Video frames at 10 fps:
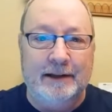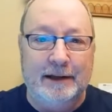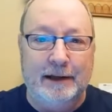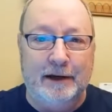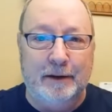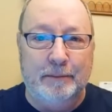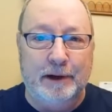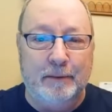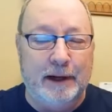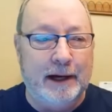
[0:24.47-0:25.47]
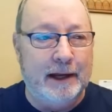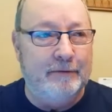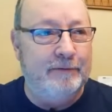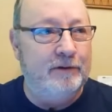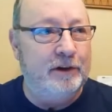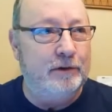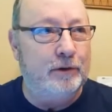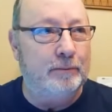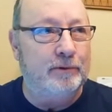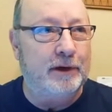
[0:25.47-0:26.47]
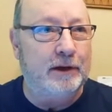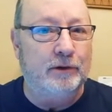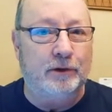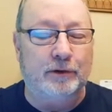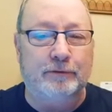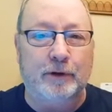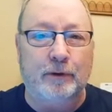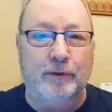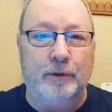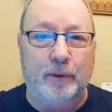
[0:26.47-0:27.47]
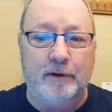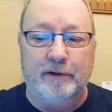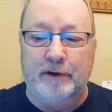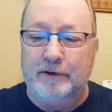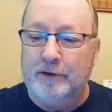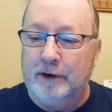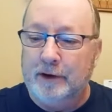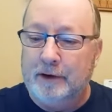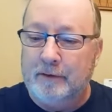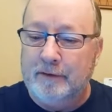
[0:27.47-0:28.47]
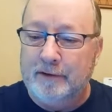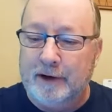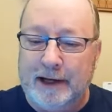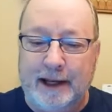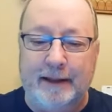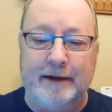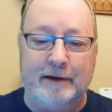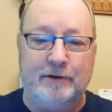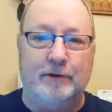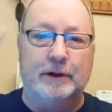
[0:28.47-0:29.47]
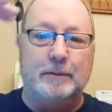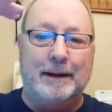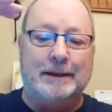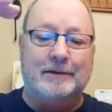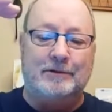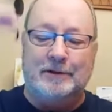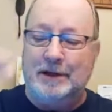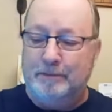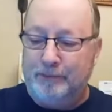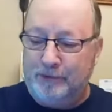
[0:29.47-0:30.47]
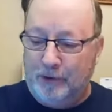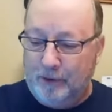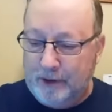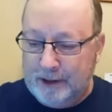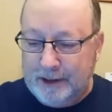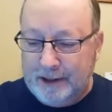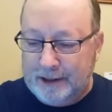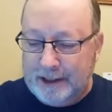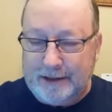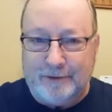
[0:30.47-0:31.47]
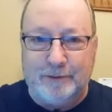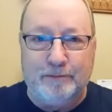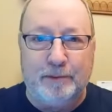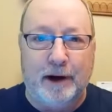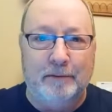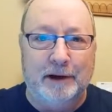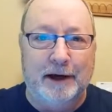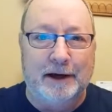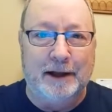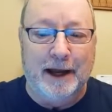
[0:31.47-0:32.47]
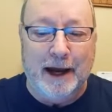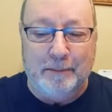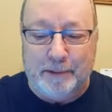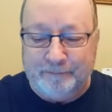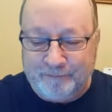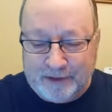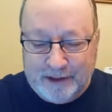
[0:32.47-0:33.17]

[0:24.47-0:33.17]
and need needed up here. We had a fishing trip scheduled to float the river, the Sol Duc River, and I think it's only about this deep. So that's probably not going to happen.